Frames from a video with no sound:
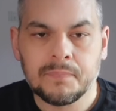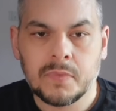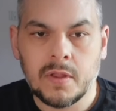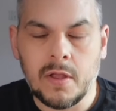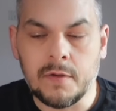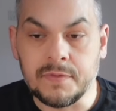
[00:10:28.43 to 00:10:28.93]

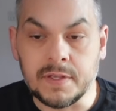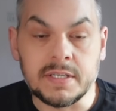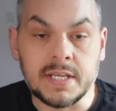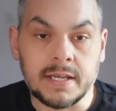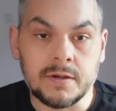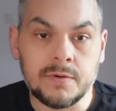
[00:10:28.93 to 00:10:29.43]
of the
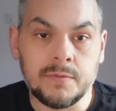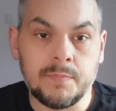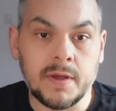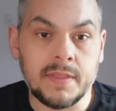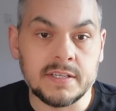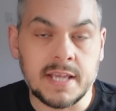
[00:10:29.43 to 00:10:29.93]
deal. By
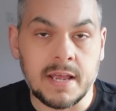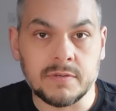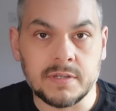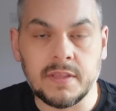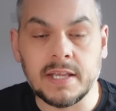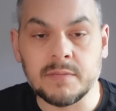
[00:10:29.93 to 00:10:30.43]
the sounds of things,